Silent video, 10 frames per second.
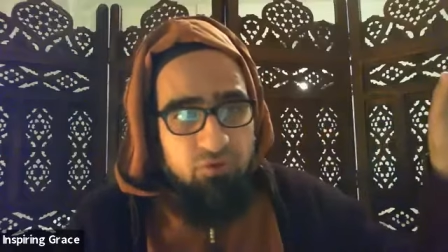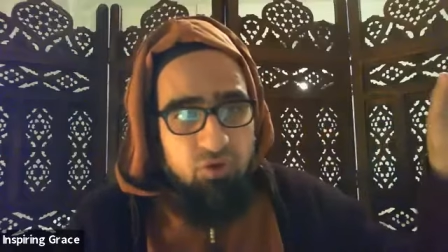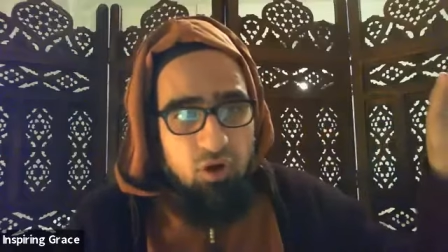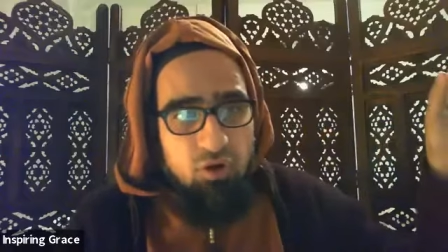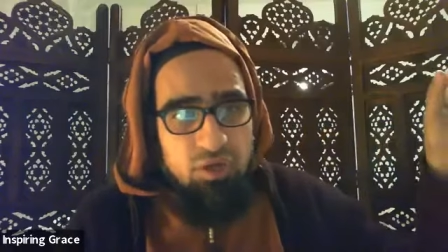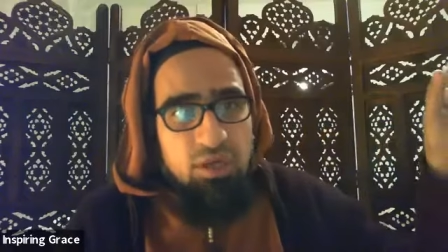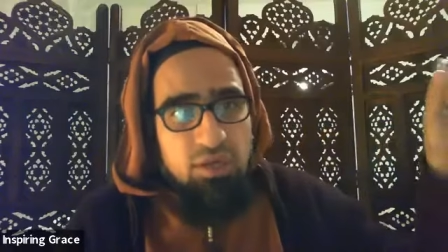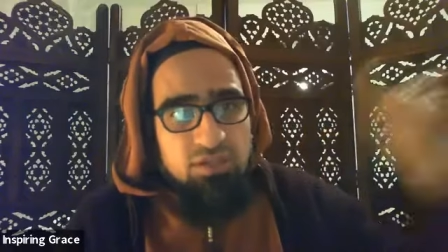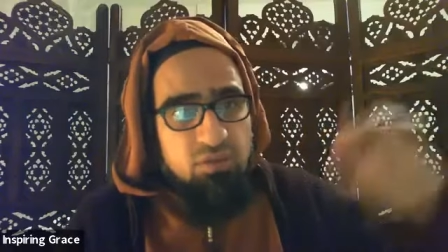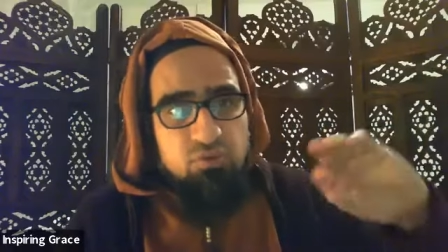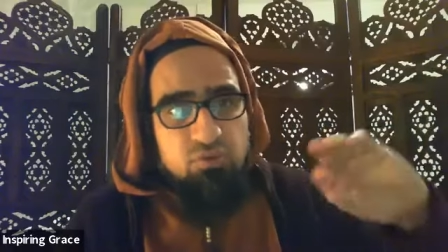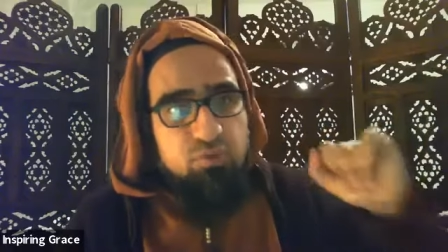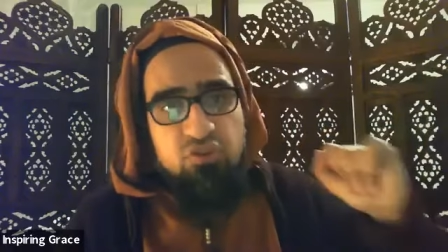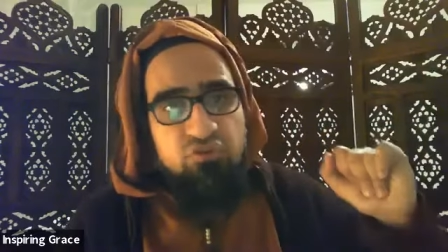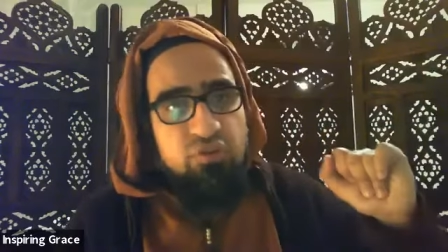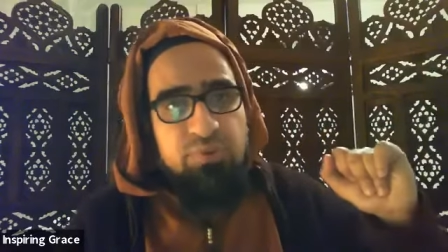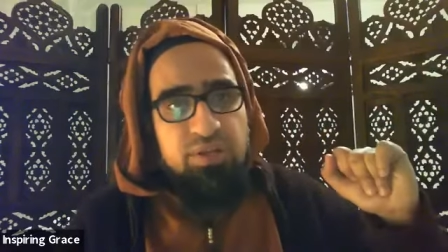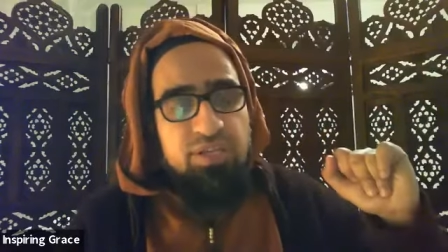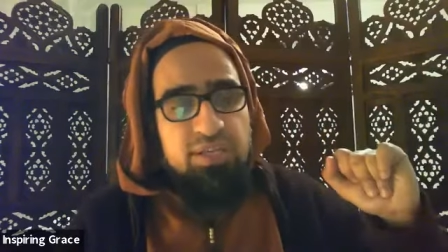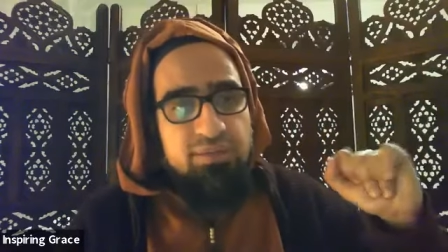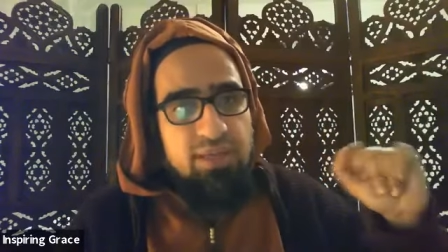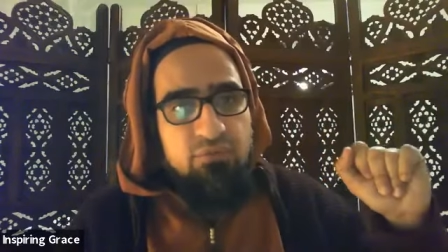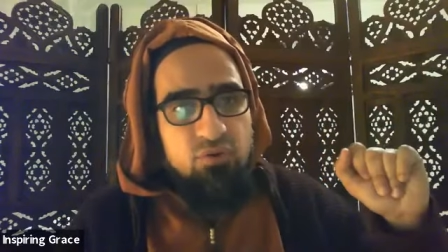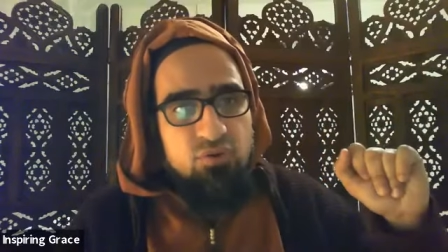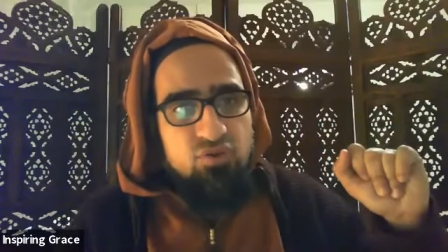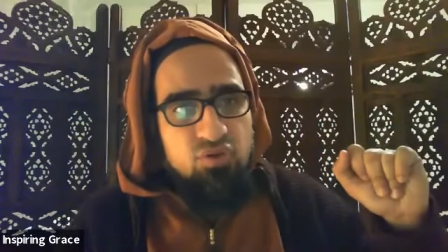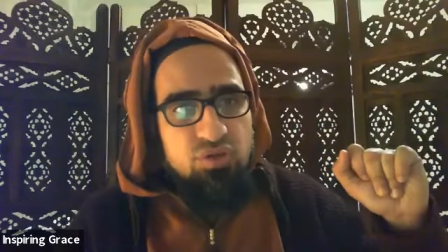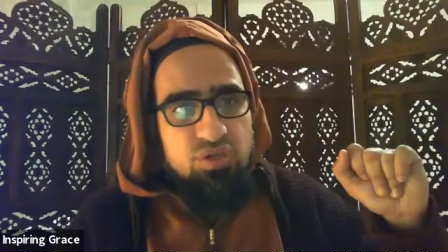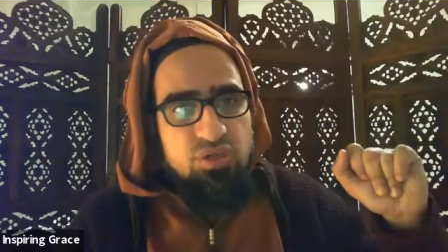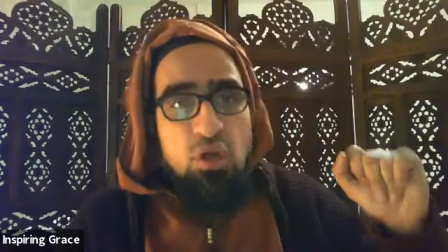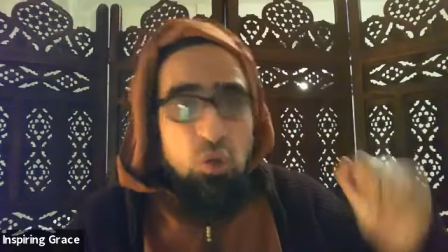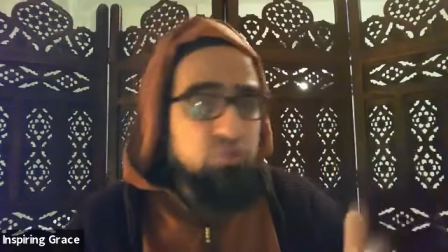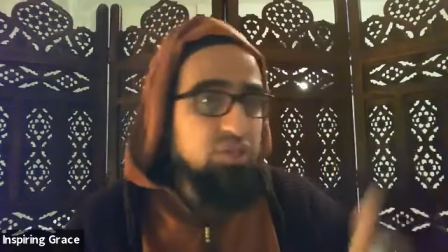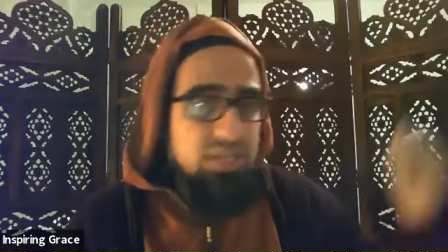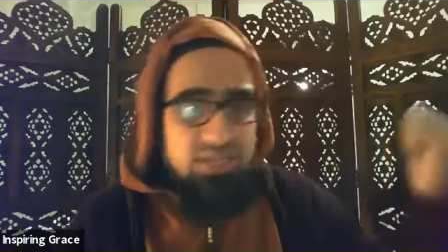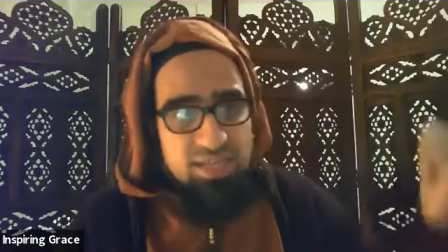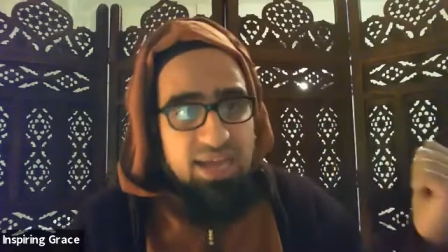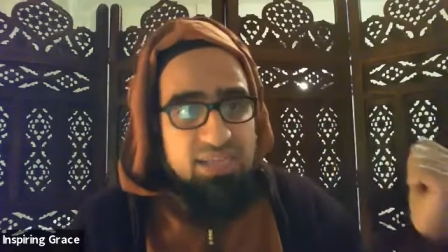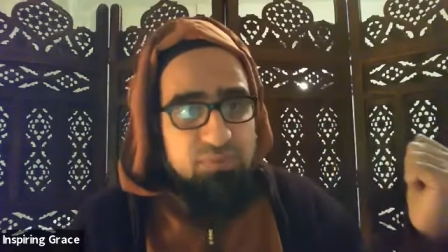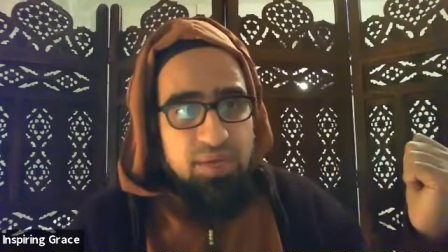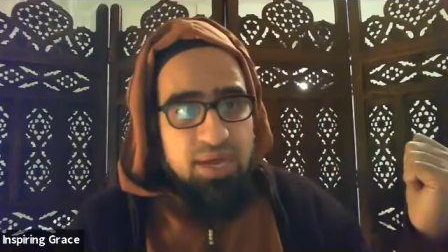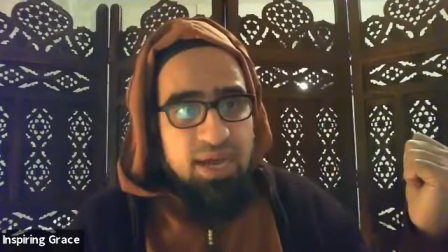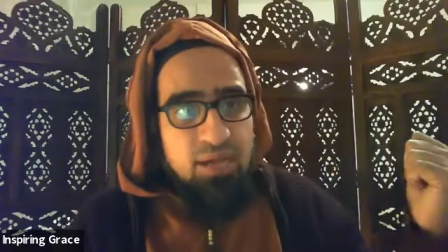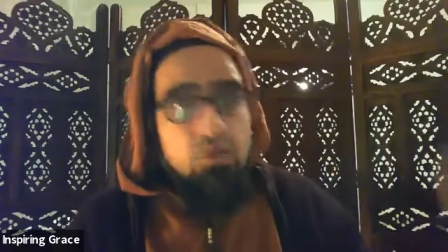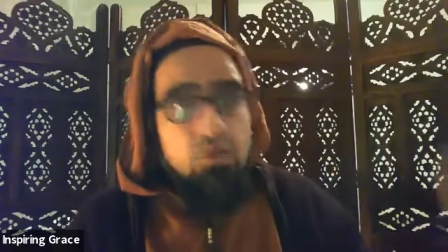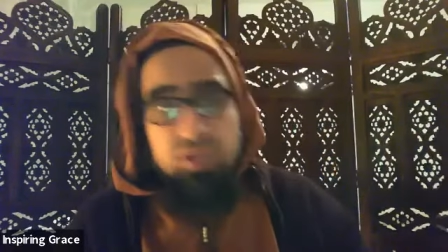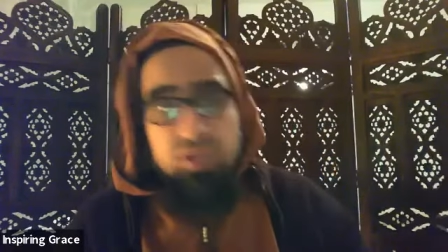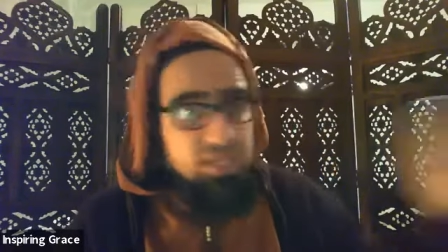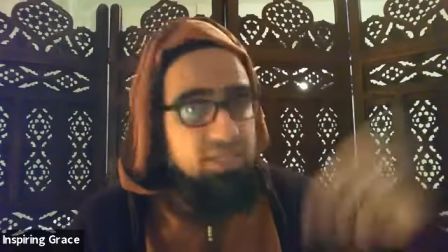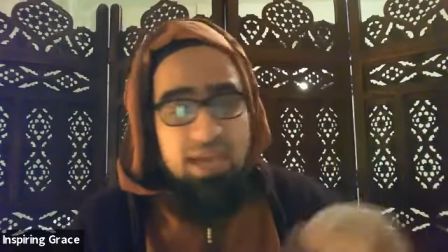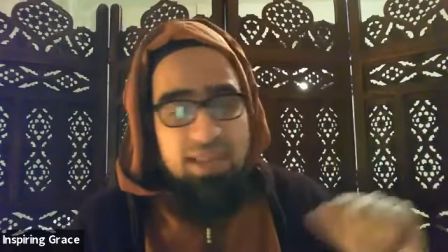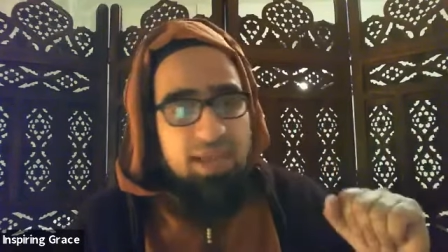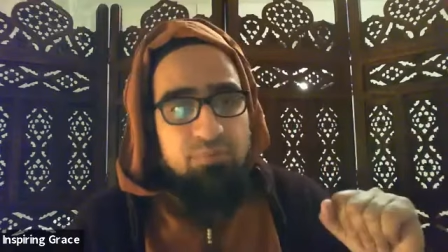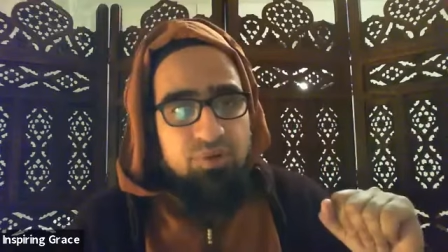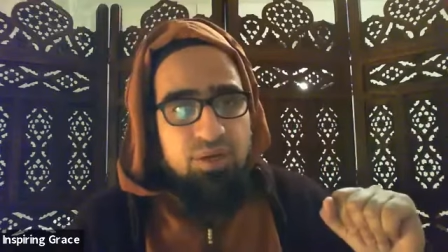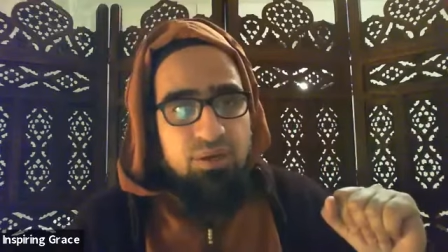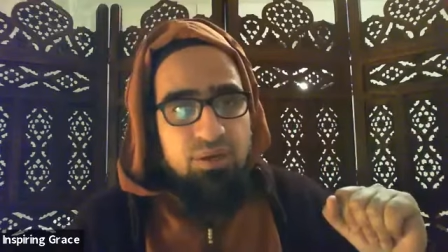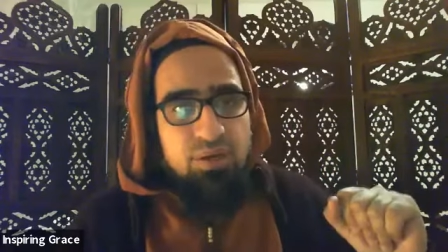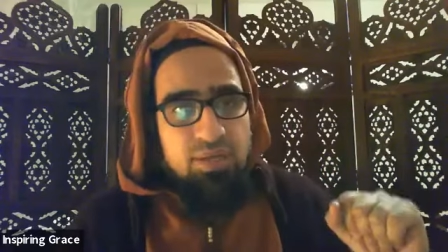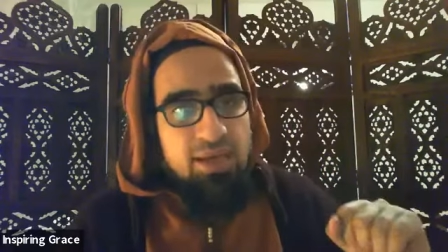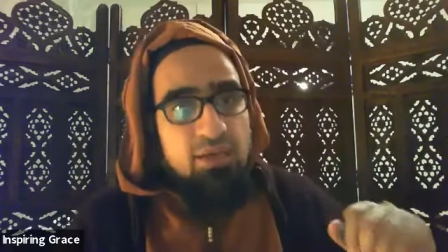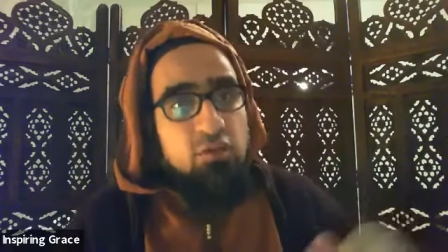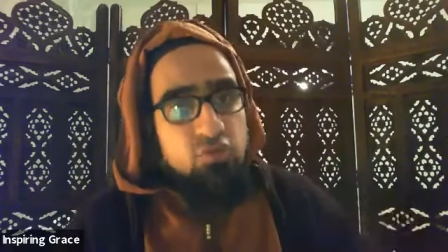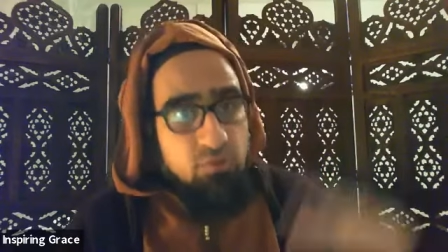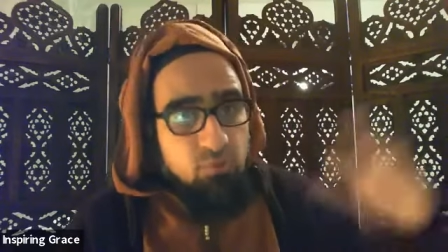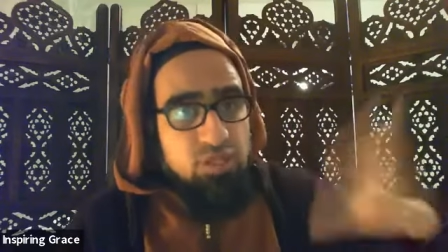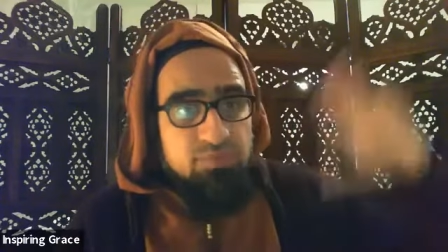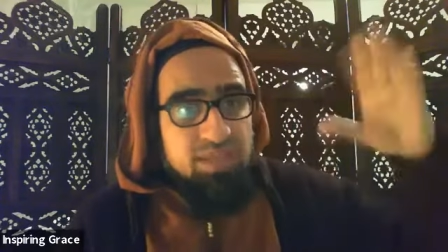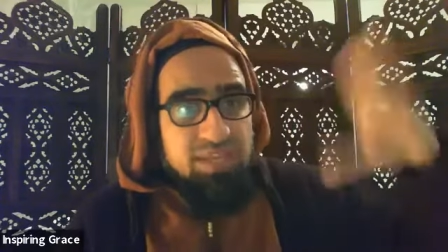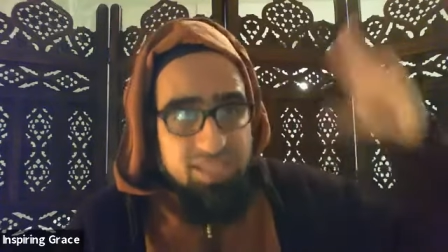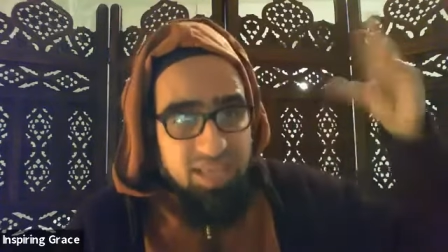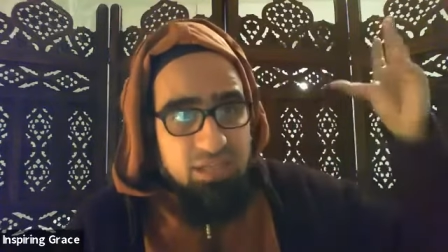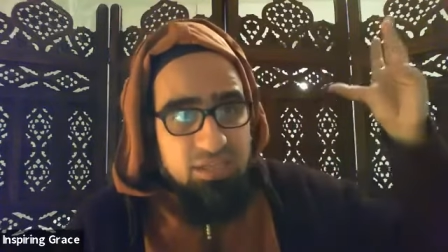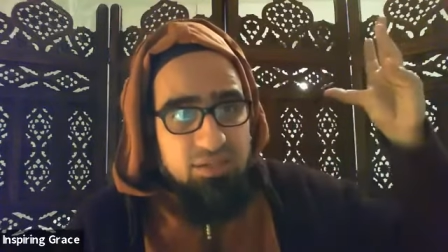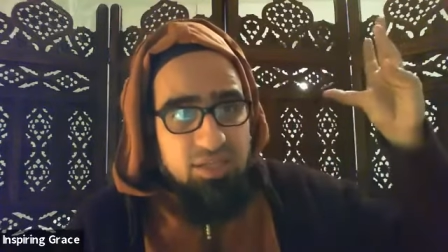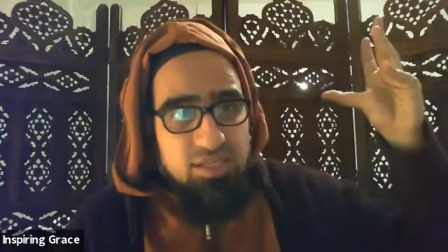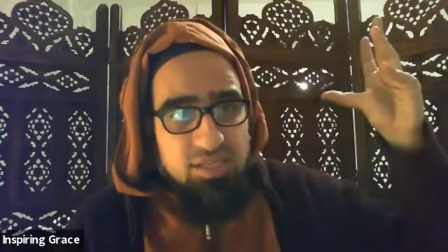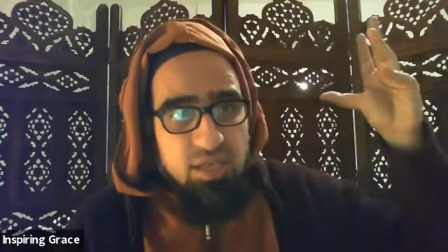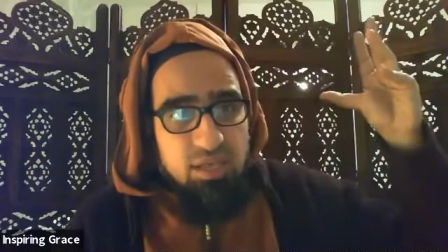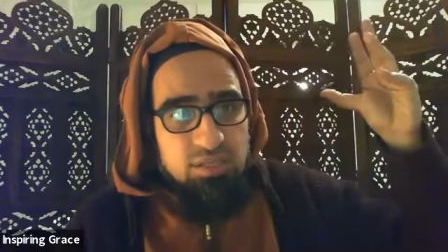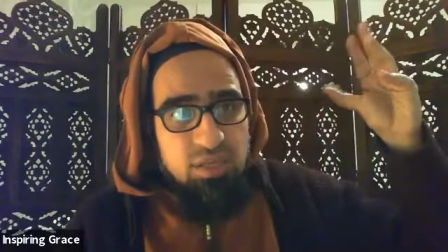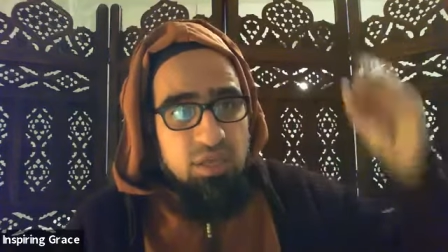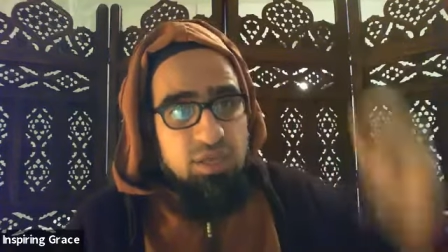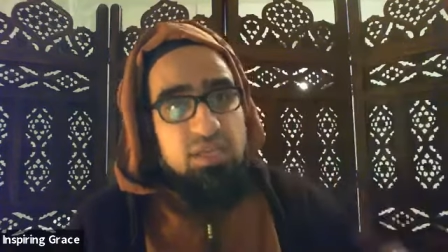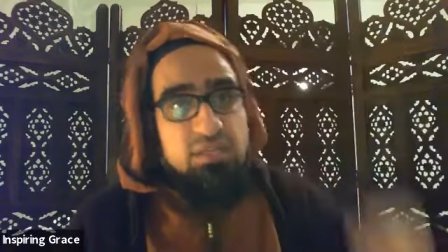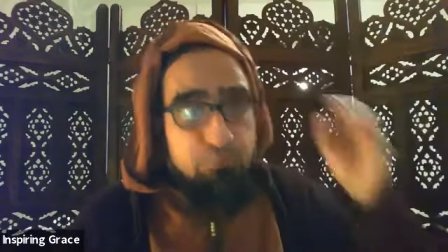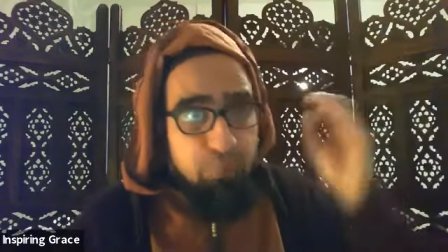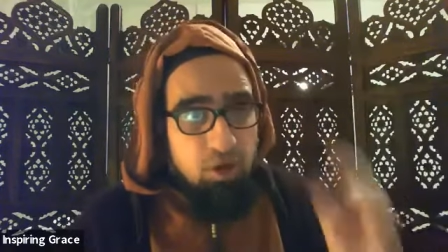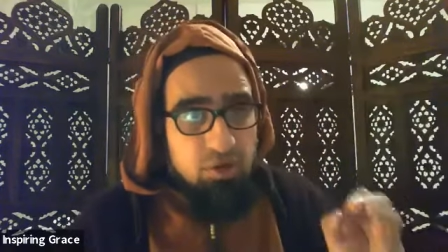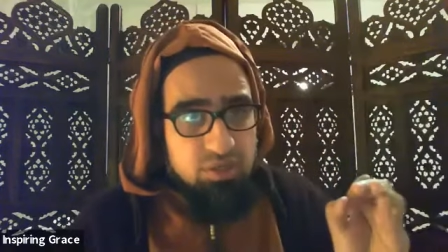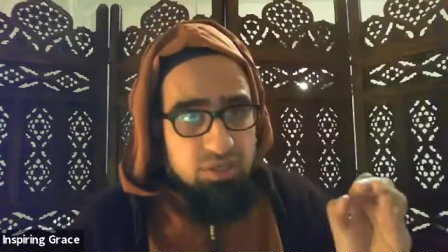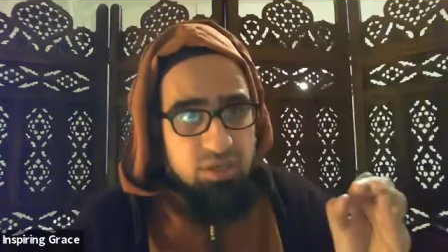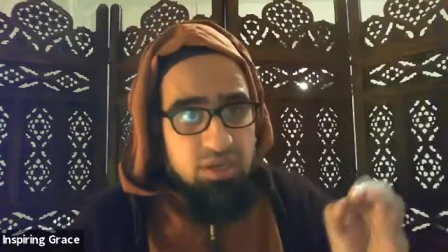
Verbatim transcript: of the Rock is the most beautiful building ever constructed. Or oh, they say the Taj Mahal, or oh, they say the Alhambra. Yeah, so the Muslims excelled in these things. He says, but